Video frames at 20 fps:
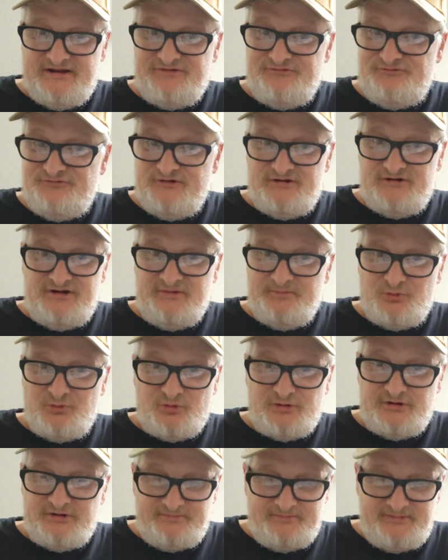very
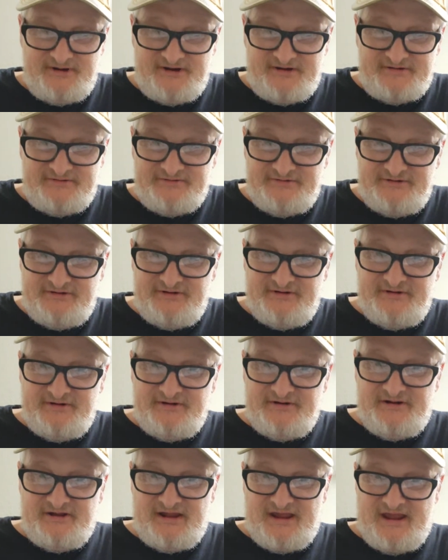important, man.
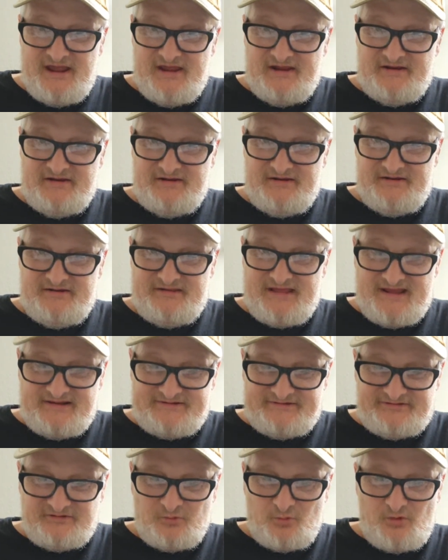And
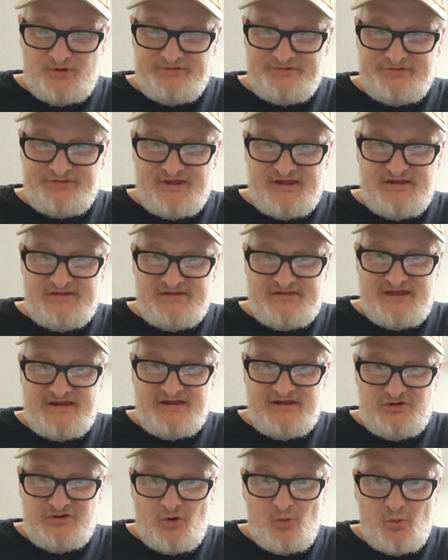that's the one thing that
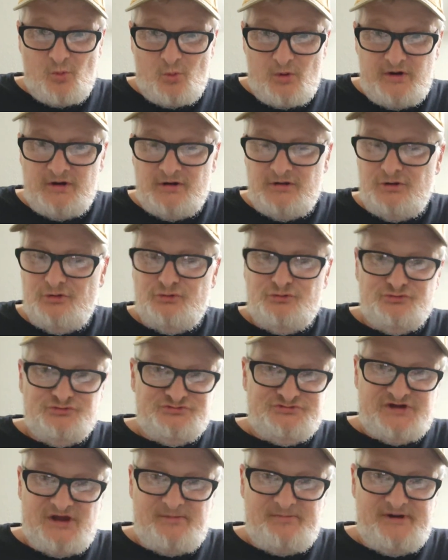you don't want to
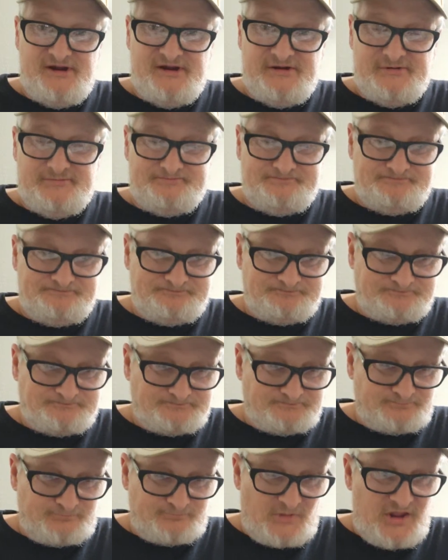lose. I mean,
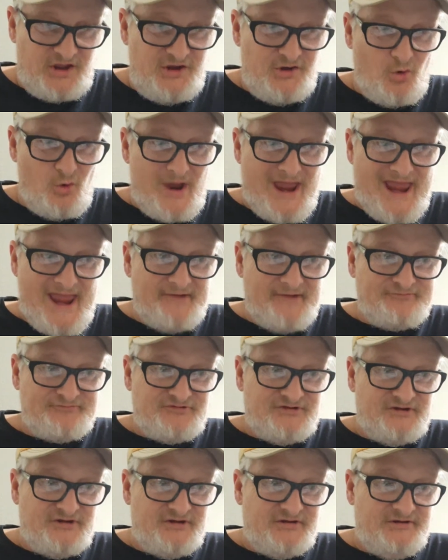you don't have
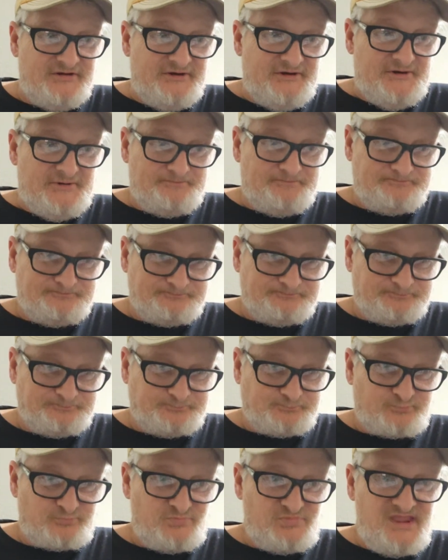to
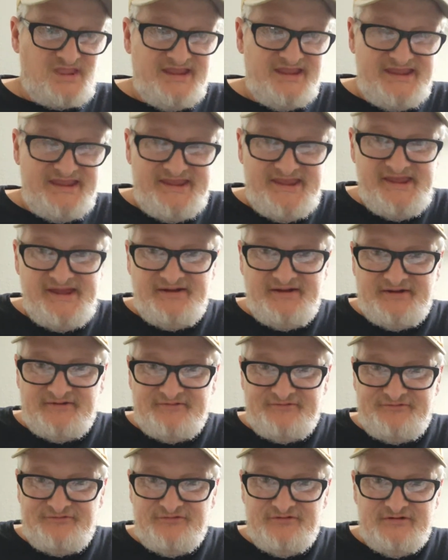
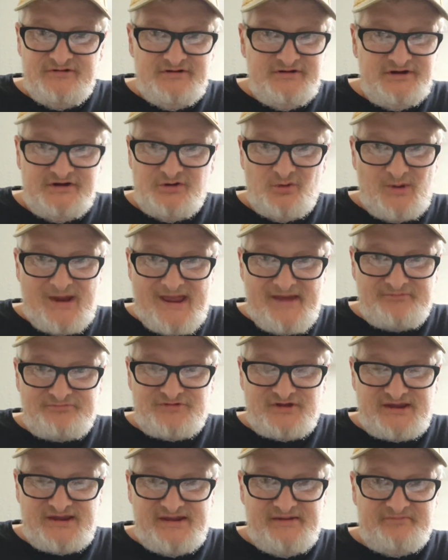give. You don't have
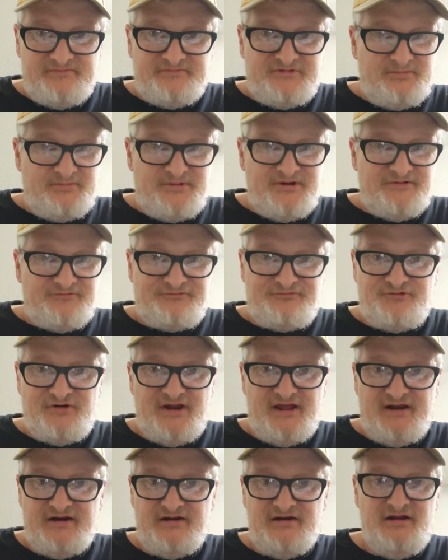to give to be a
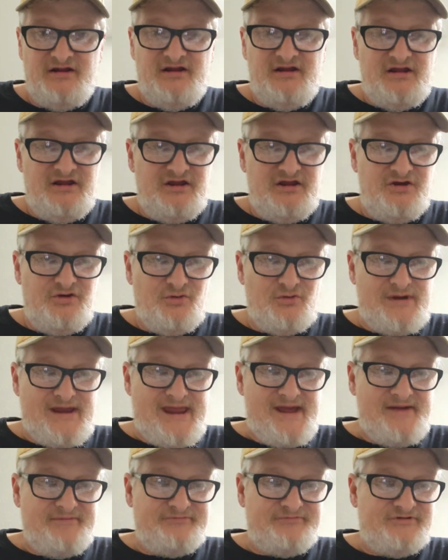friend. You don't
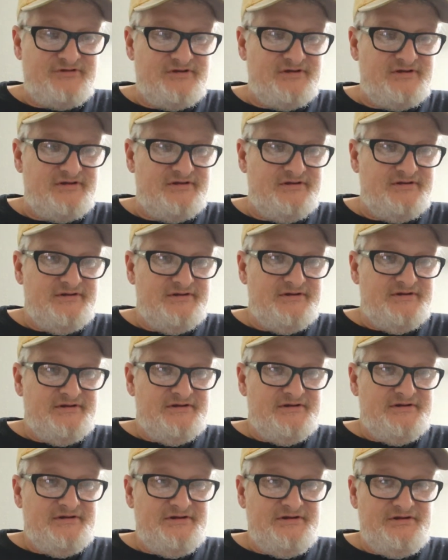have to.
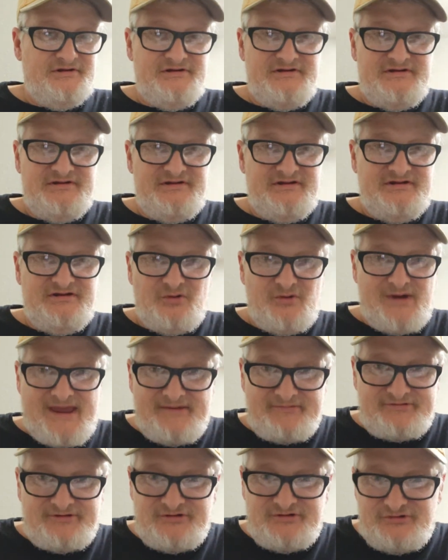You don't
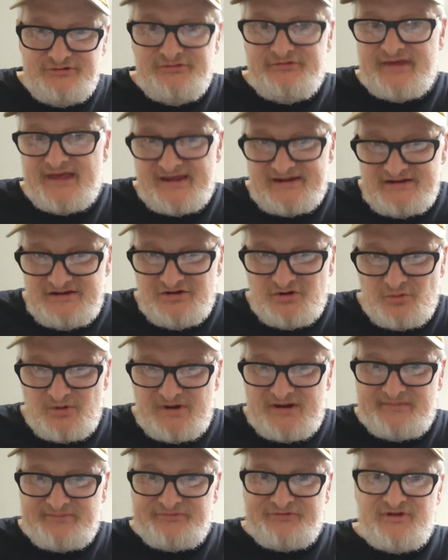have to do that. You know
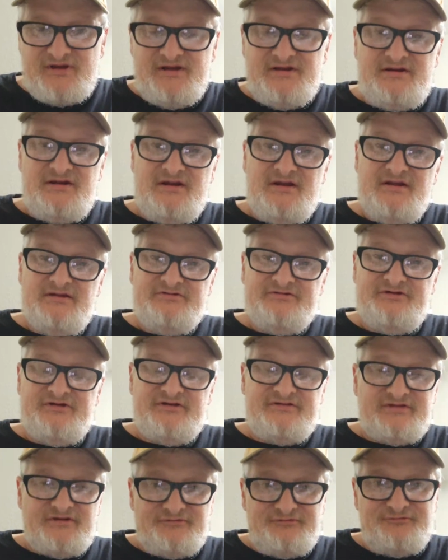what I'm saying?
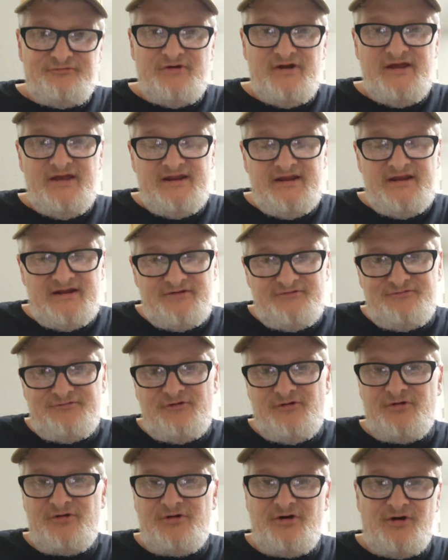Just a friend and a
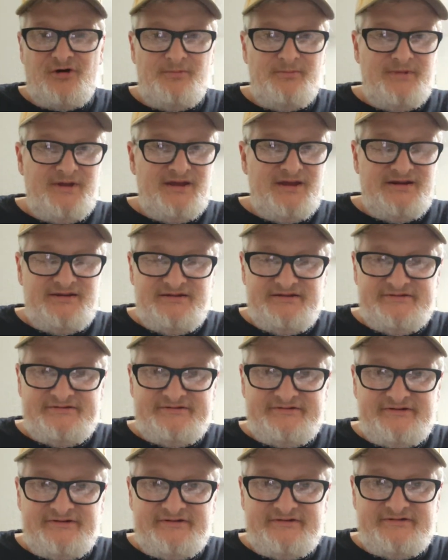phone call, man,
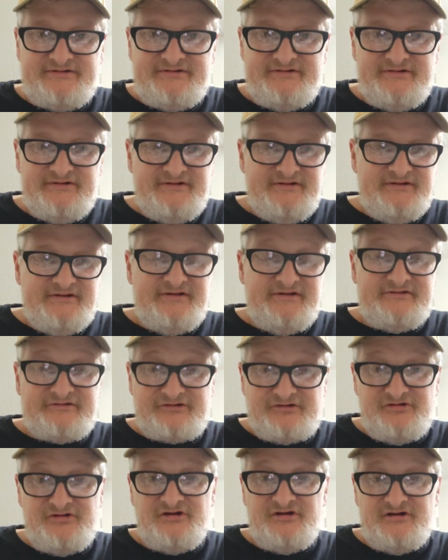is
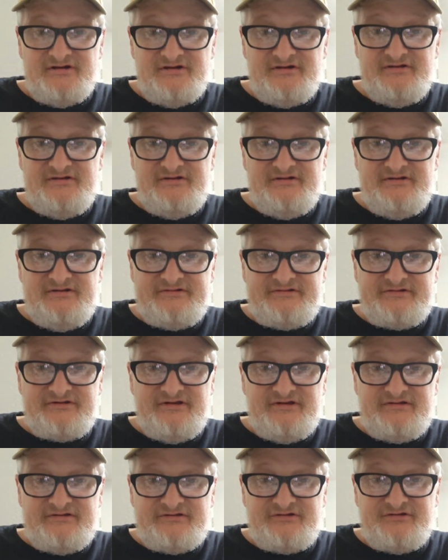good.
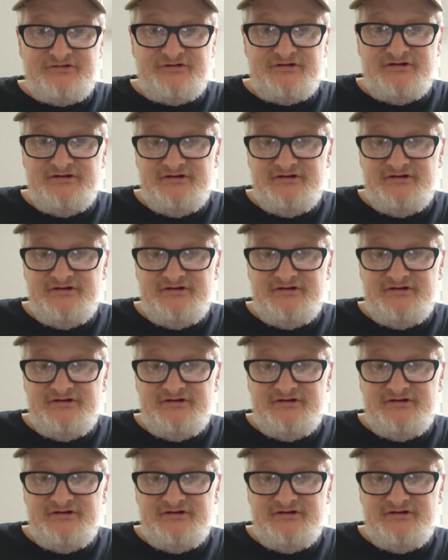It's good.